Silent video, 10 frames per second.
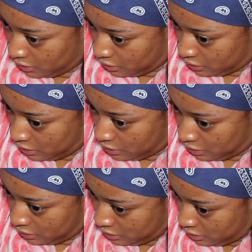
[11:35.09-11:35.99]
And
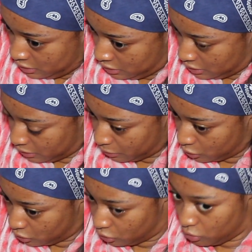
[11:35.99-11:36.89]
then I'm
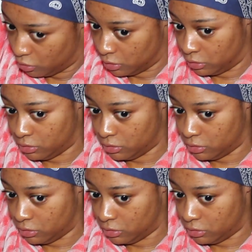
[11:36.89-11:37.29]
gonna go on